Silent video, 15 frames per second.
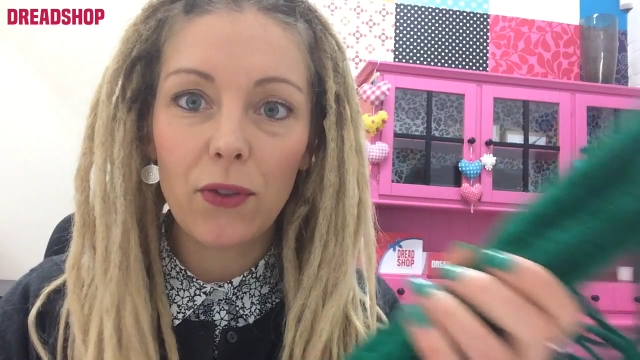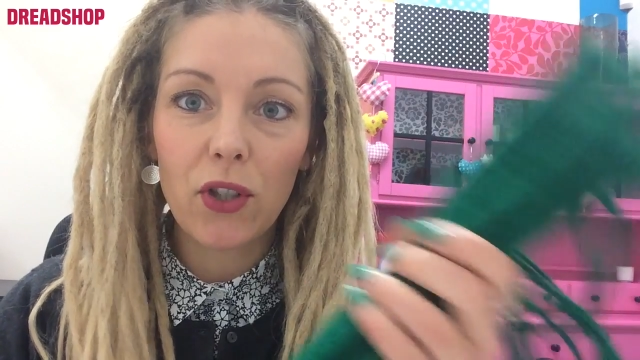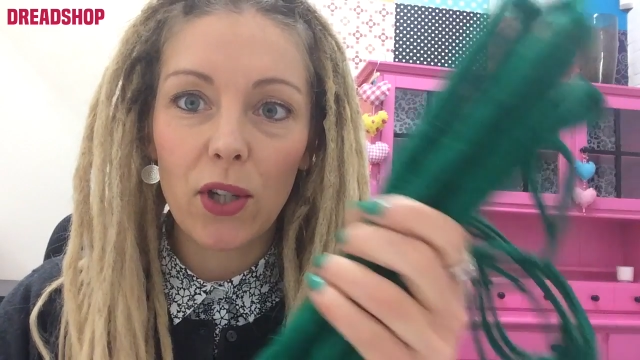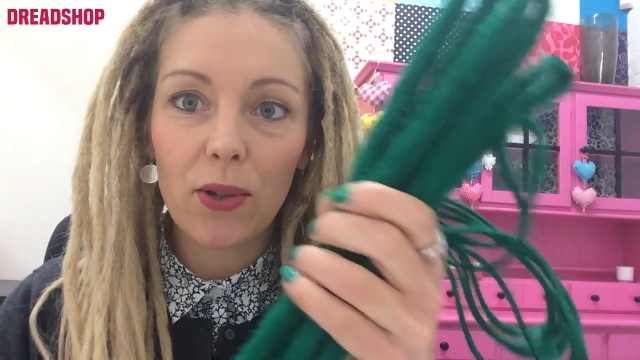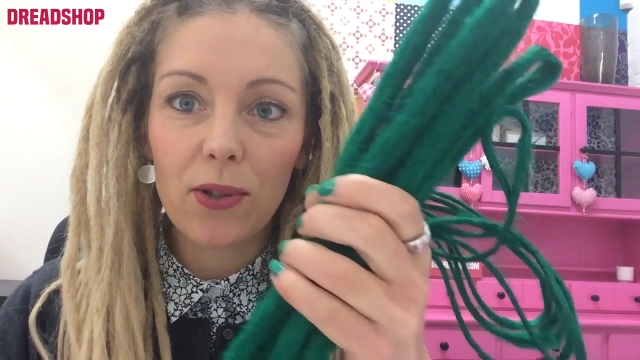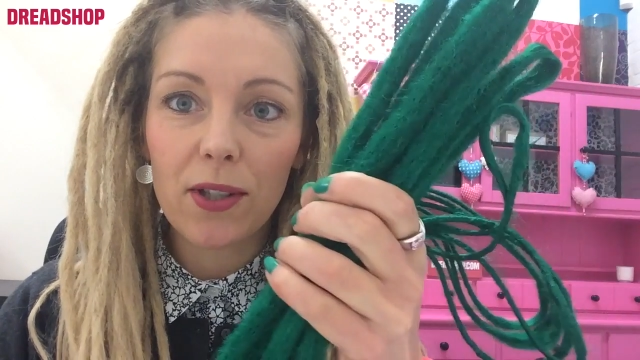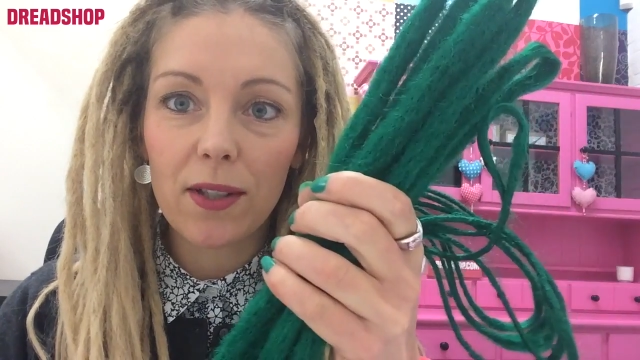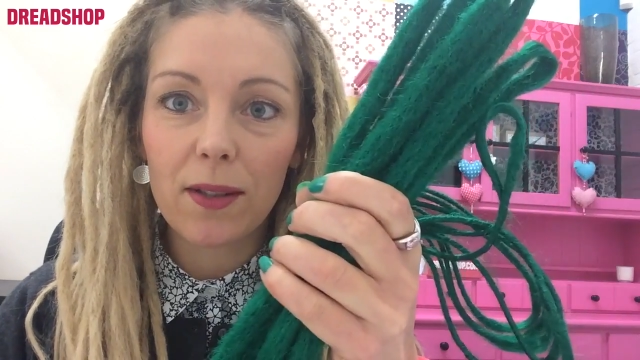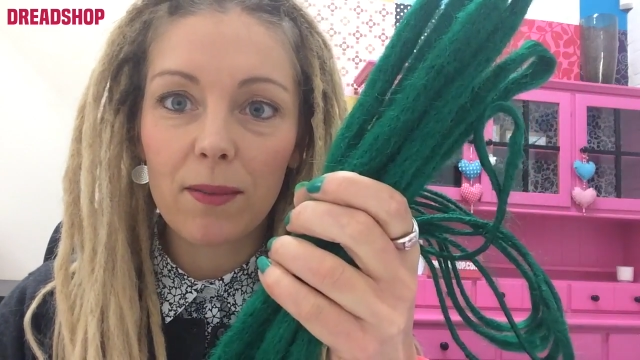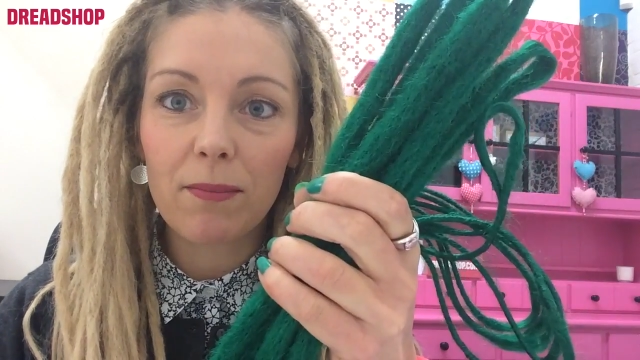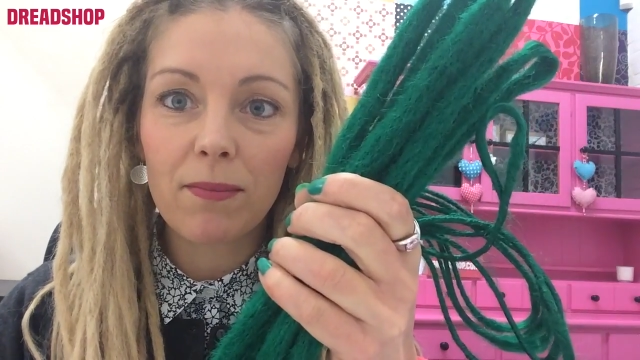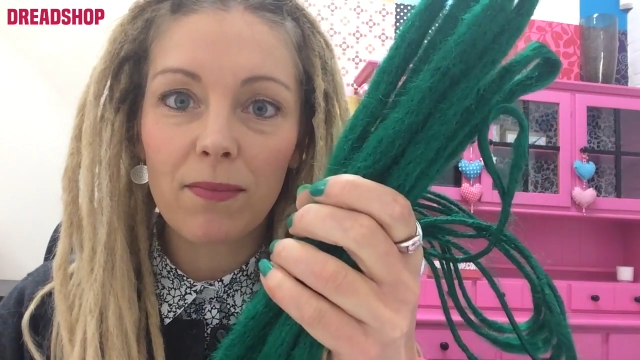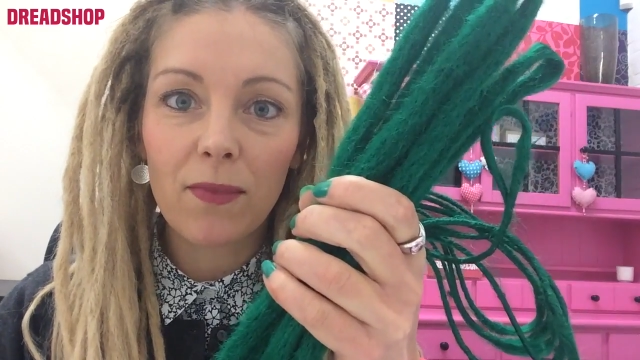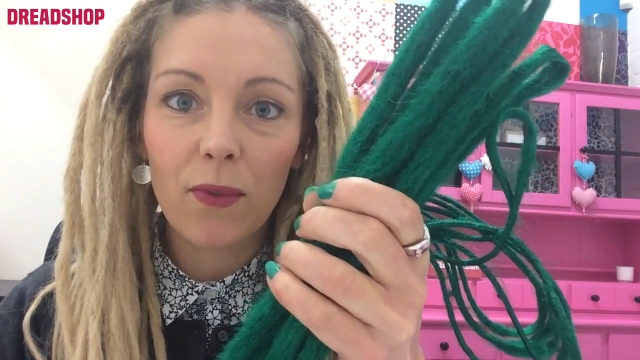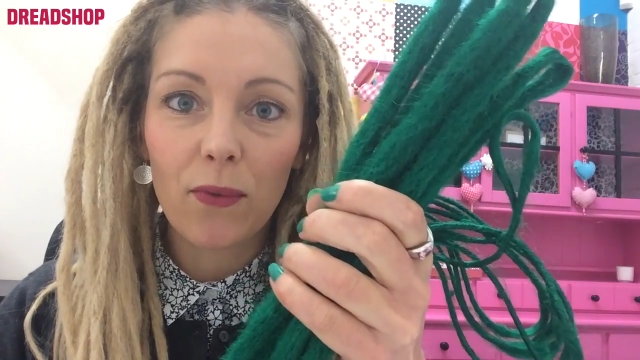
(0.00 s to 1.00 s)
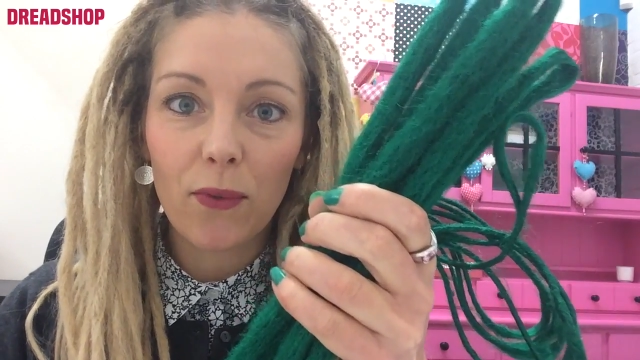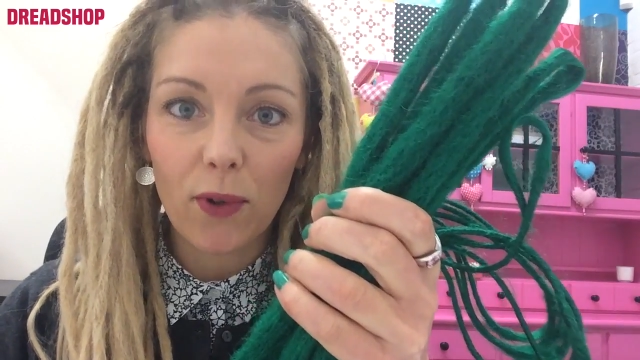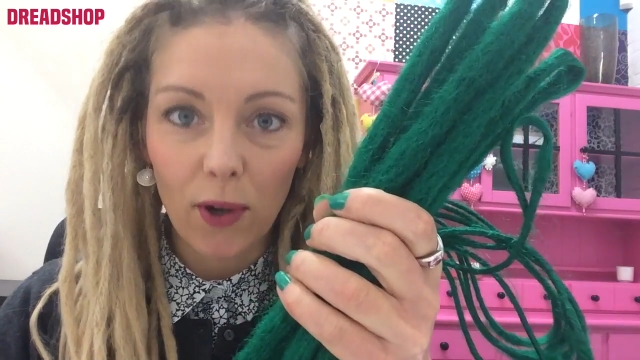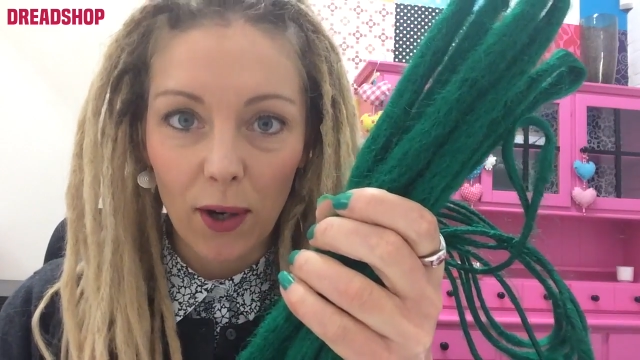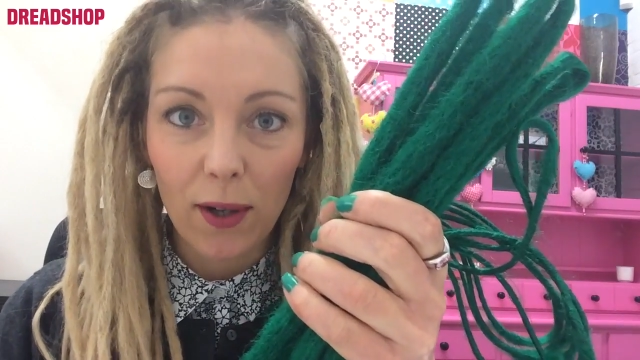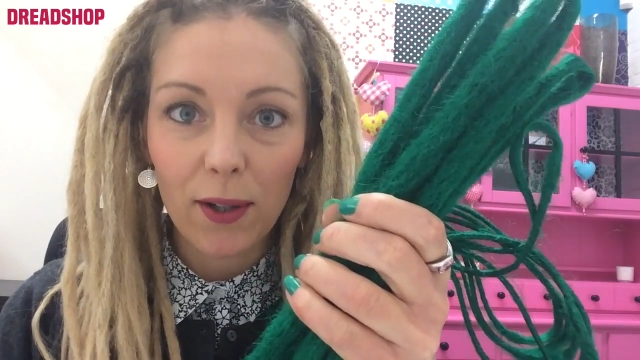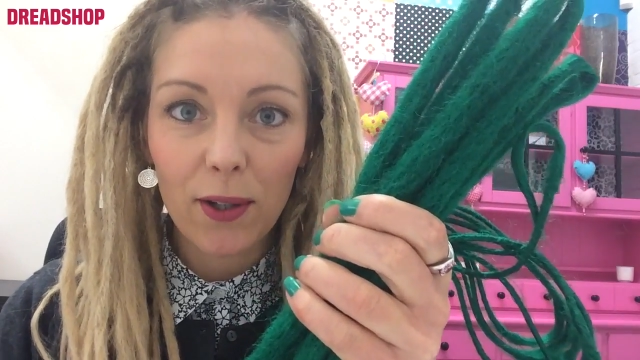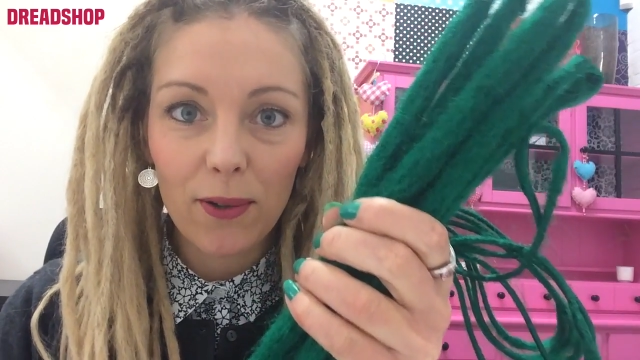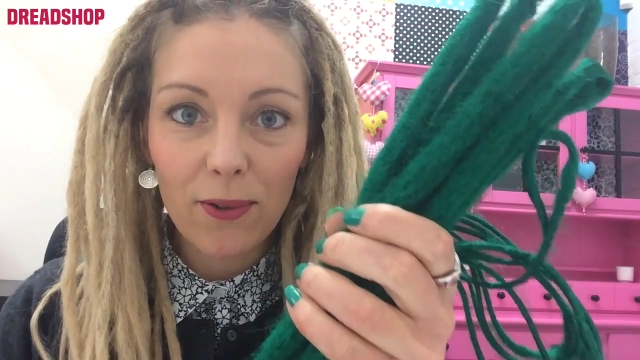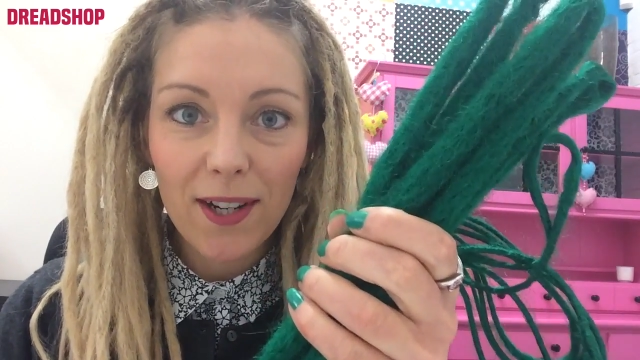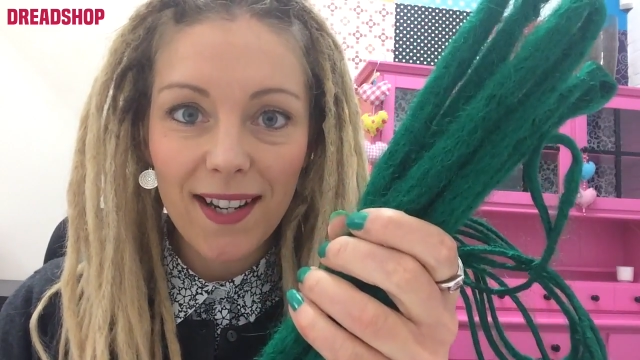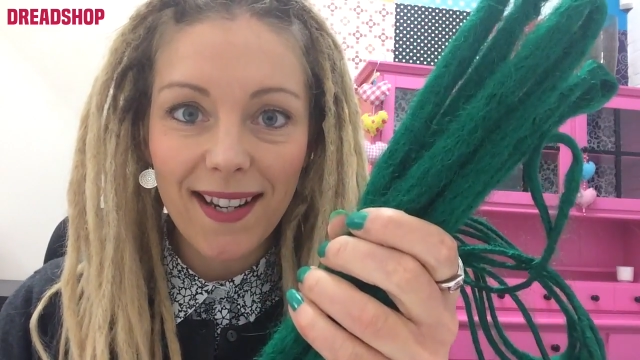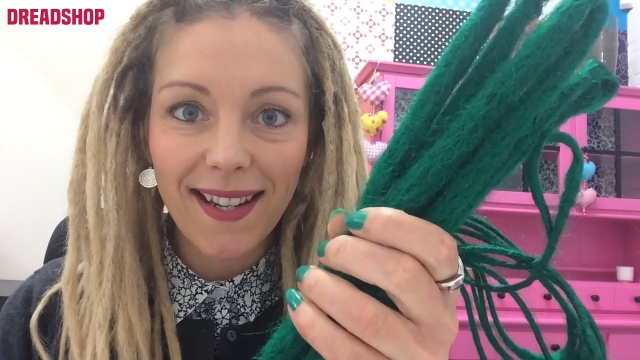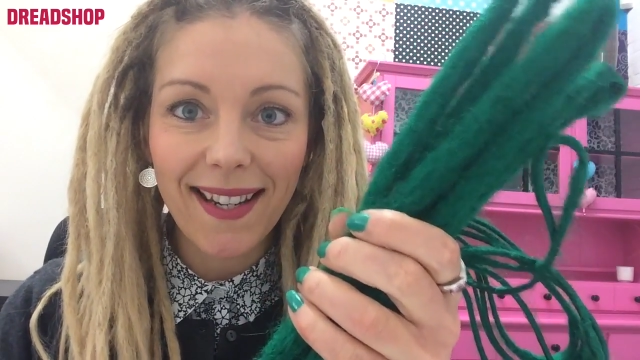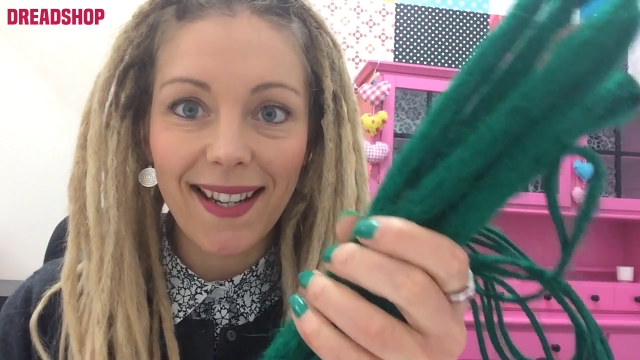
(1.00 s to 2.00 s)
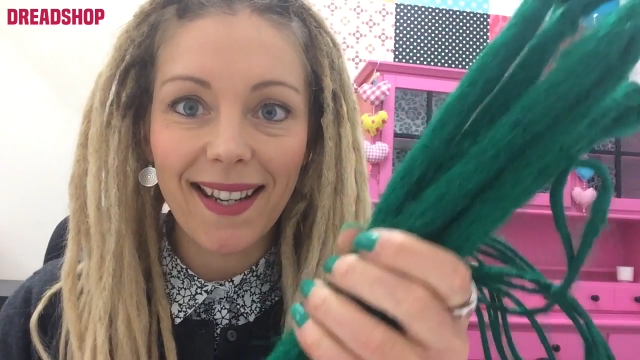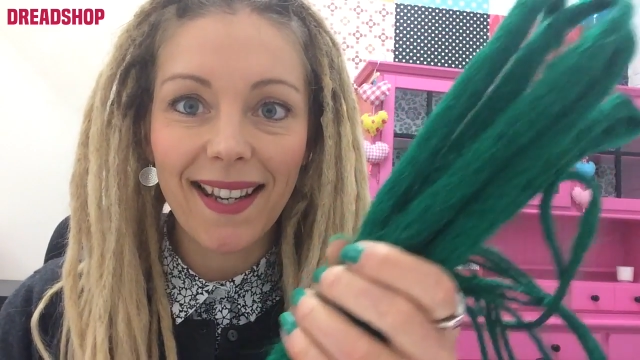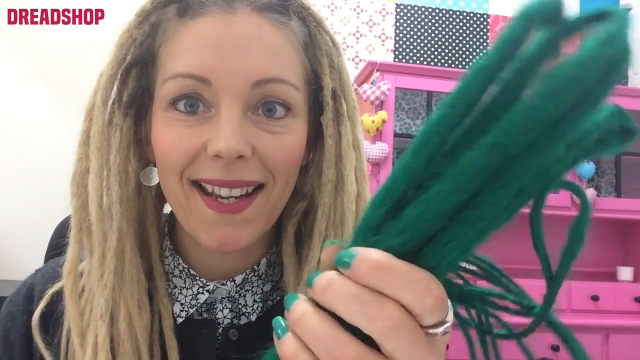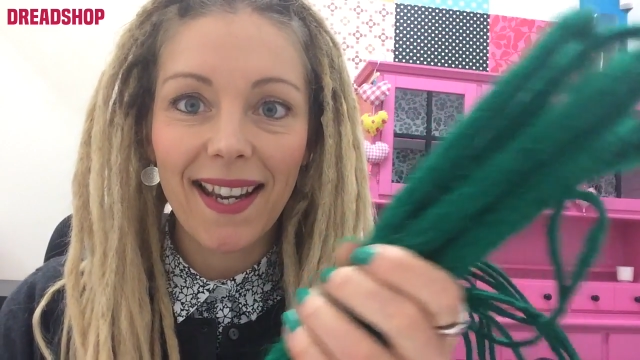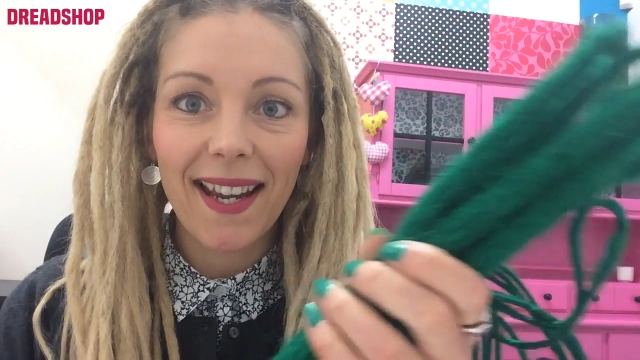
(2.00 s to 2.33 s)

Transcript: chosen for green,